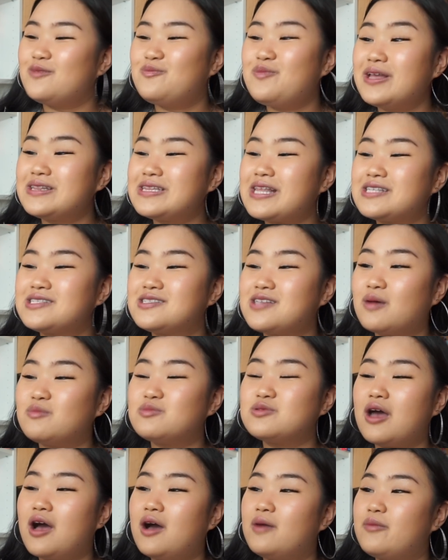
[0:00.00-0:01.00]
picked this up
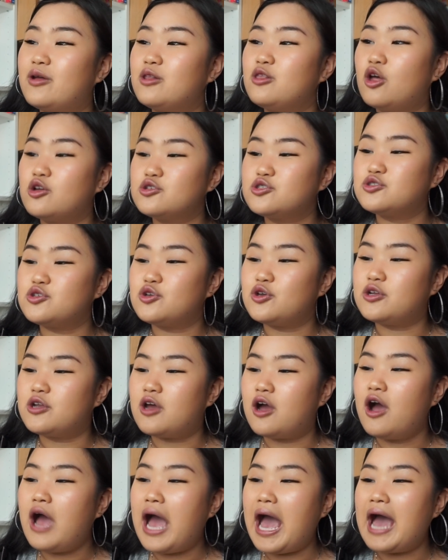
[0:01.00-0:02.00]
a lot
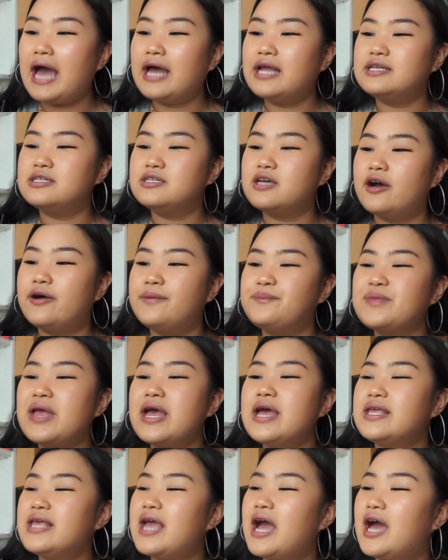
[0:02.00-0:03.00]
sooner. And
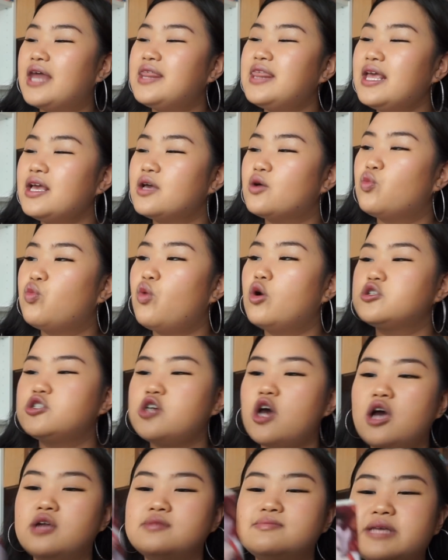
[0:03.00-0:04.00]
yeah, I think what
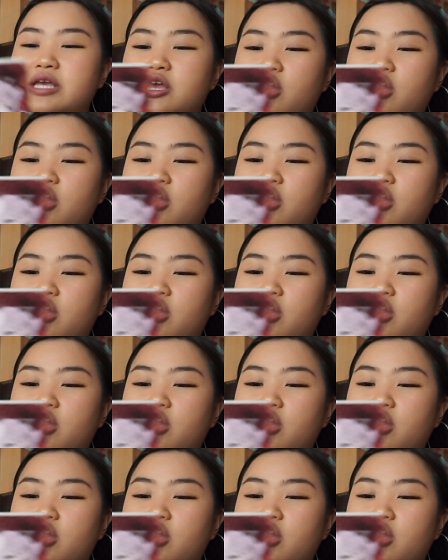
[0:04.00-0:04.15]
turned me